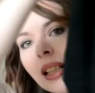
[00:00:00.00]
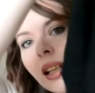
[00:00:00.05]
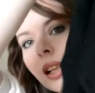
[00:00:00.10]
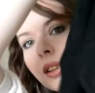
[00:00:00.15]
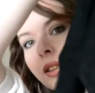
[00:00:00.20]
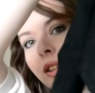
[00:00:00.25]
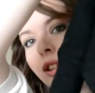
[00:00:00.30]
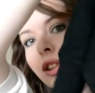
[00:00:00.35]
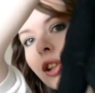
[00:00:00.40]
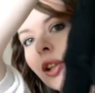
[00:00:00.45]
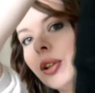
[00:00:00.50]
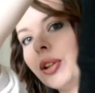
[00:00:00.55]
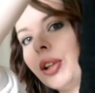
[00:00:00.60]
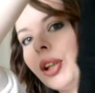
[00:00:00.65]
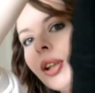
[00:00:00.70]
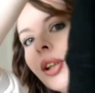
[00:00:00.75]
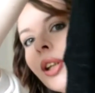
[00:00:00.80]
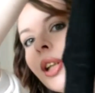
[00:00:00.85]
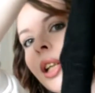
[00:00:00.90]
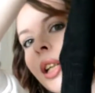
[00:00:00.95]
hard to show
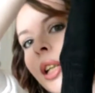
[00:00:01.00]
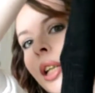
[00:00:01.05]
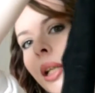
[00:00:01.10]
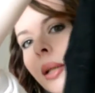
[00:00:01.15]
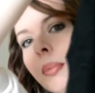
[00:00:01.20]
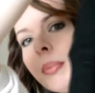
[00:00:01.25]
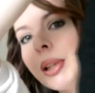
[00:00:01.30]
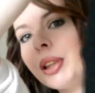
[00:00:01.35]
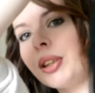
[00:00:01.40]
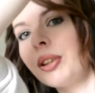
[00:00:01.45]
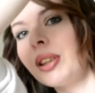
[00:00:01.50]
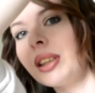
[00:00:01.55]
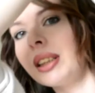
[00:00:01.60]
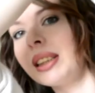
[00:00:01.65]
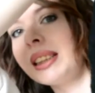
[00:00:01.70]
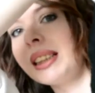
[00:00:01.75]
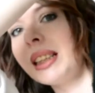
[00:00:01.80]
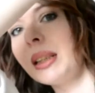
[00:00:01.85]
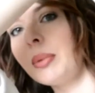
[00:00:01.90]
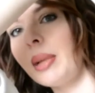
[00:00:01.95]
you, but you can
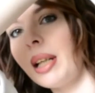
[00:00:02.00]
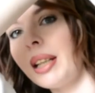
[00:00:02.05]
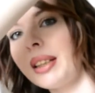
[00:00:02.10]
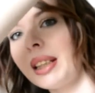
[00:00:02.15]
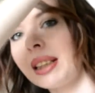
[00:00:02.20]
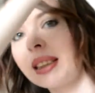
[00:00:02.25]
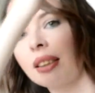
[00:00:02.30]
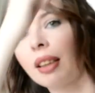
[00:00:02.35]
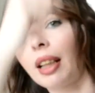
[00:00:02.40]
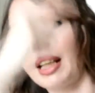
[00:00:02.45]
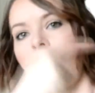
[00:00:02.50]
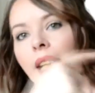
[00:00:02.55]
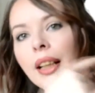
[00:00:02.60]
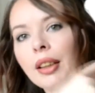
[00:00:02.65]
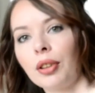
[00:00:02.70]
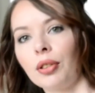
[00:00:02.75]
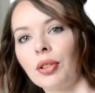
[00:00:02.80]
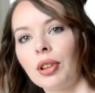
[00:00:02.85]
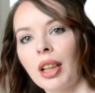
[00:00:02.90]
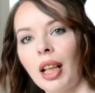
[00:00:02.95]
see where this
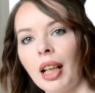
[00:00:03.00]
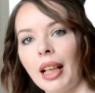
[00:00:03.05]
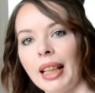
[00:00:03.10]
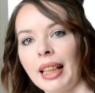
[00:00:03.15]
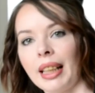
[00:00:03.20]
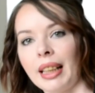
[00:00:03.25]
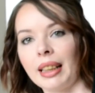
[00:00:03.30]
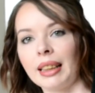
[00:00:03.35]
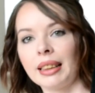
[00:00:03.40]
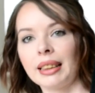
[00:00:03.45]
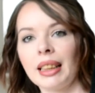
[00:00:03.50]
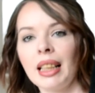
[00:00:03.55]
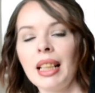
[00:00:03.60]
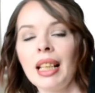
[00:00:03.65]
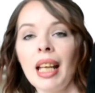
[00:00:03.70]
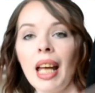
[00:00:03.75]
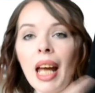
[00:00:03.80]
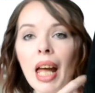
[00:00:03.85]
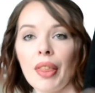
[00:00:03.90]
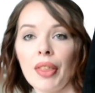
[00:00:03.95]
diagonal cut is,
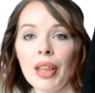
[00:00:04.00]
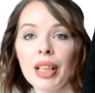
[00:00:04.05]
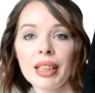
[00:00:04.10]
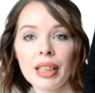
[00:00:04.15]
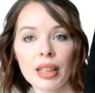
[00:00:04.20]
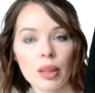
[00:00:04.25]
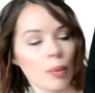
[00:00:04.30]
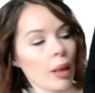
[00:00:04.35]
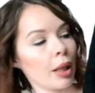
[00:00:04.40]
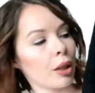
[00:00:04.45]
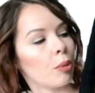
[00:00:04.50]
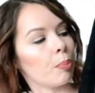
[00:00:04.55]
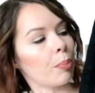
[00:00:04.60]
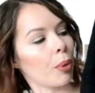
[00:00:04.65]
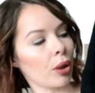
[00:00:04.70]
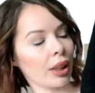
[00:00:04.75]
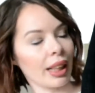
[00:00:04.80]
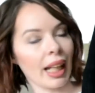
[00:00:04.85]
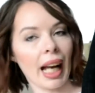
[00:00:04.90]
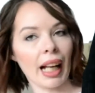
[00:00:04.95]
and this is where your
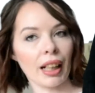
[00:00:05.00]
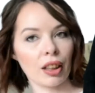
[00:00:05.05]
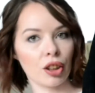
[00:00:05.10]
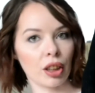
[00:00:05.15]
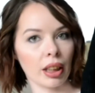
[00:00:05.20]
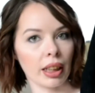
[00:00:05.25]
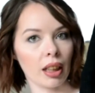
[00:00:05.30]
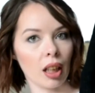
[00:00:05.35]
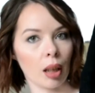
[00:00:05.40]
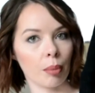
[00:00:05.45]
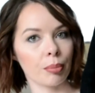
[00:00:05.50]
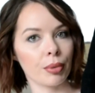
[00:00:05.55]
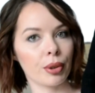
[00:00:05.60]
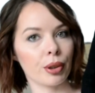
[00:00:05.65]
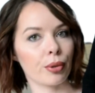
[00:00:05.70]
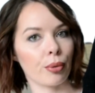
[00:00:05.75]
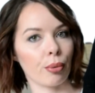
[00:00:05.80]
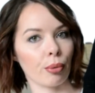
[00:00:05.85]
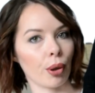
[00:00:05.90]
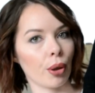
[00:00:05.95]
body actually
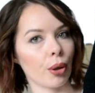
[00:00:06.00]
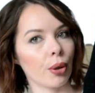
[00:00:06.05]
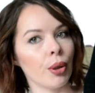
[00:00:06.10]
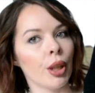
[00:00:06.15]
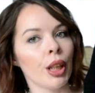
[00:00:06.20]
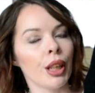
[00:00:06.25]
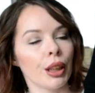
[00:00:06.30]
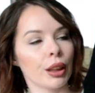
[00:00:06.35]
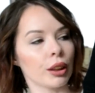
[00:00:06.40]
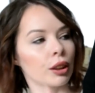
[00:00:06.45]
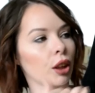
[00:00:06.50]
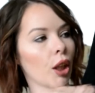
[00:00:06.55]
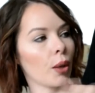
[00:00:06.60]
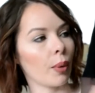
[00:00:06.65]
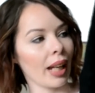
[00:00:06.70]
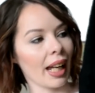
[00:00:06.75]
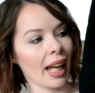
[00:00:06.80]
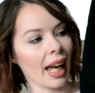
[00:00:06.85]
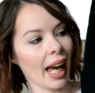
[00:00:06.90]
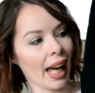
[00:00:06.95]
comes through. So
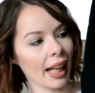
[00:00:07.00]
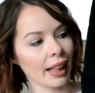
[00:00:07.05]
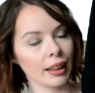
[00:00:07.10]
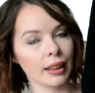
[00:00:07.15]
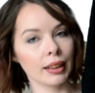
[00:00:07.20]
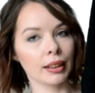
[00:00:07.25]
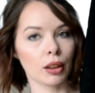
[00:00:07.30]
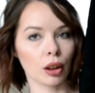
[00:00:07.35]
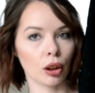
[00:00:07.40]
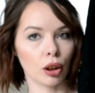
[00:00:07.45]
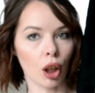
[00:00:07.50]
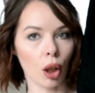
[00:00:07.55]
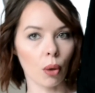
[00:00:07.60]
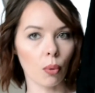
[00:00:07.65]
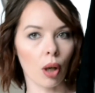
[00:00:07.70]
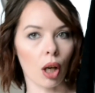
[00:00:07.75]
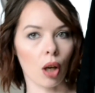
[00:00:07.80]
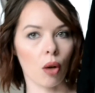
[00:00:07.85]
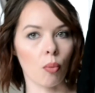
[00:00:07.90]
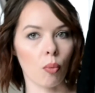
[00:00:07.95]
it hangs
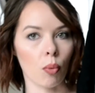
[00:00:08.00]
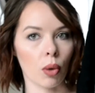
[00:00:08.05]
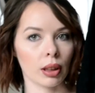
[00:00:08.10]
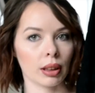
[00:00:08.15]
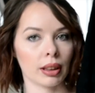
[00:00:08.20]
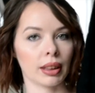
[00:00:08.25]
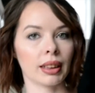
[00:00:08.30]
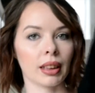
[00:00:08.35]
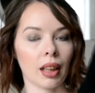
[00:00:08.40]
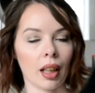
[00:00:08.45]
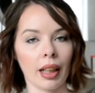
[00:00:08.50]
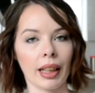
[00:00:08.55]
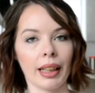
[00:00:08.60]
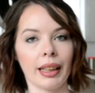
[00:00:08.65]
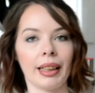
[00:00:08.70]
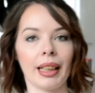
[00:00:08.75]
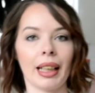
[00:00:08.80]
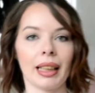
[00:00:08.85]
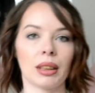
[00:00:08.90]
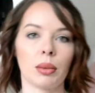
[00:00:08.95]
lower on one
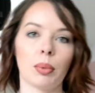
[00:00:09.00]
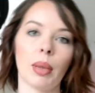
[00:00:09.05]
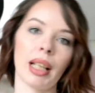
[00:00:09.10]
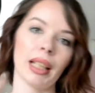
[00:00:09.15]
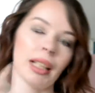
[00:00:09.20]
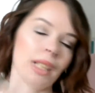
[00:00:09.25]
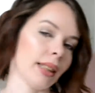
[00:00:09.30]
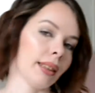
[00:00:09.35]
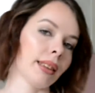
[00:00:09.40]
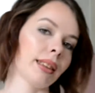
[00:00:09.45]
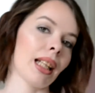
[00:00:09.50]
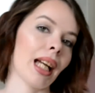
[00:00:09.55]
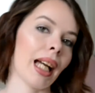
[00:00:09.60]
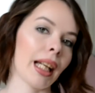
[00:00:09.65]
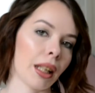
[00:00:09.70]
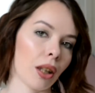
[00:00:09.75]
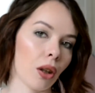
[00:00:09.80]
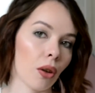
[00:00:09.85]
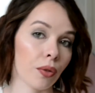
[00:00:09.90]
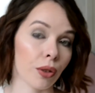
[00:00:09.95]
side as well as
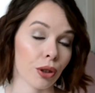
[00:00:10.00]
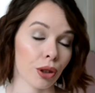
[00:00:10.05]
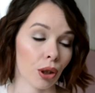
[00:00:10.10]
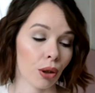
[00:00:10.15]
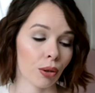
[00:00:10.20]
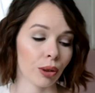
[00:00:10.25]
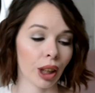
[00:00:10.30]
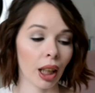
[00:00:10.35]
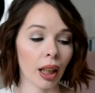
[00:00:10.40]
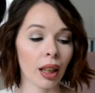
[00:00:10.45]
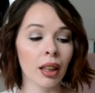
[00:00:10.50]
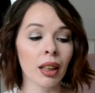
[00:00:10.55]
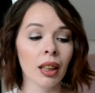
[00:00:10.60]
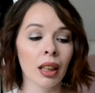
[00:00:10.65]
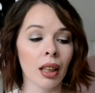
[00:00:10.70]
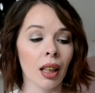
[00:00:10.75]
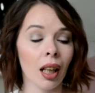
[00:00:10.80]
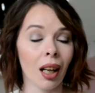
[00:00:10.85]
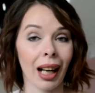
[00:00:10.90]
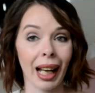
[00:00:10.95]
hanging off the shoulder.
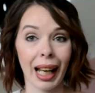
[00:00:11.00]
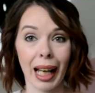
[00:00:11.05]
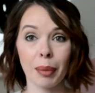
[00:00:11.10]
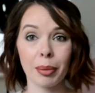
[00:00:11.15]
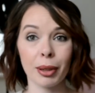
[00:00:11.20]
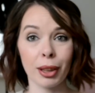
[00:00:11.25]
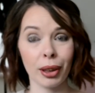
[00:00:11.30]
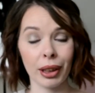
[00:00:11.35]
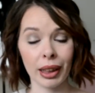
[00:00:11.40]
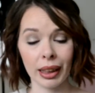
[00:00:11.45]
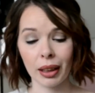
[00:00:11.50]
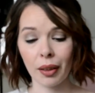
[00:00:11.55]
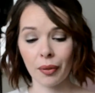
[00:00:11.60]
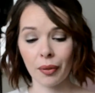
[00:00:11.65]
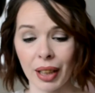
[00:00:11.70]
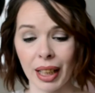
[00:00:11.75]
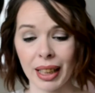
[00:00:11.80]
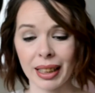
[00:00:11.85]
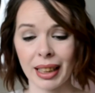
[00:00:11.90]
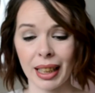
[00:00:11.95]
I absolutely
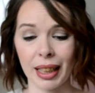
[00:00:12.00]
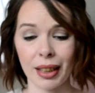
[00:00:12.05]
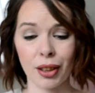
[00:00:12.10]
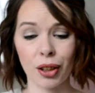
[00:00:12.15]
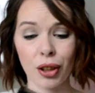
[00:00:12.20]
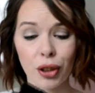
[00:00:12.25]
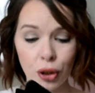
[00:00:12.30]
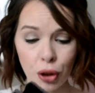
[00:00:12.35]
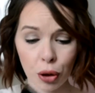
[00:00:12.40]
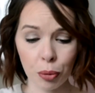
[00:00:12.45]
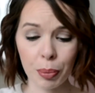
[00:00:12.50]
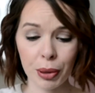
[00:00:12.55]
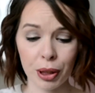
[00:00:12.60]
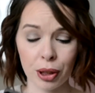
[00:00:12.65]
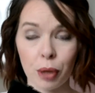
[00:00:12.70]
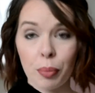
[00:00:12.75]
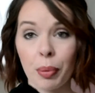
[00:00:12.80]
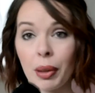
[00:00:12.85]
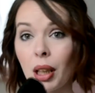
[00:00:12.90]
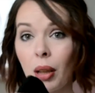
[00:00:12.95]
this. It's super,
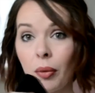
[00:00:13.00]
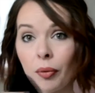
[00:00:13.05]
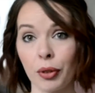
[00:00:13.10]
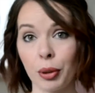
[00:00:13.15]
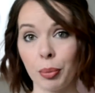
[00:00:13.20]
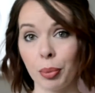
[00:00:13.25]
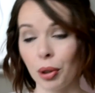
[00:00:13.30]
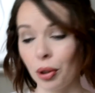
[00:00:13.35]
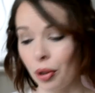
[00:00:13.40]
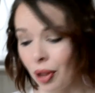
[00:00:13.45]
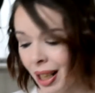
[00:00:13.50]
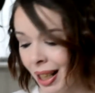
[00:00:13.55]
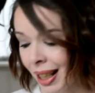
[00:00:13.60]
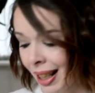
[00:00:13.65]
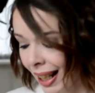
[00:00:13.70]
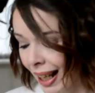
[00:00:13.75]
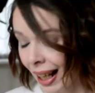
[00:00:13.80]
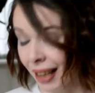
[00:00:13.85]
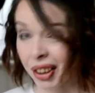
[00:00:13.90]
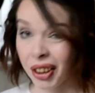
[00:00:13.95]
super comfortable,
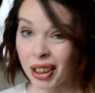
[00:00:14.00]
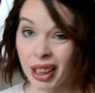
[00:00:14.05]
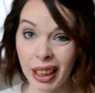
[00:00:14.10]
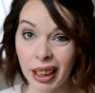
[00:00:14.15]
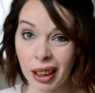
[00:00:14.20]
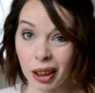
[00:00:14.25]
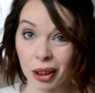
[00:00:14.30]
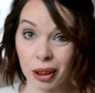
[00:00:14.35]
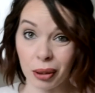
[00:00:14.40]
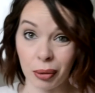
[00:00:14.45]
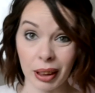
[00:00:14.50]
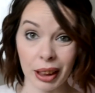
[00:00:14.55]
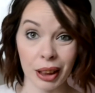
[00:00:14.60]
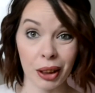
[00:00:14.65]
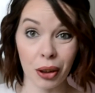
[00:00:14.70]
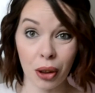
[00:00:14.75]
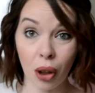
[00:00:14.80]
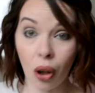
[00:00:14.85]
and I think it looks really good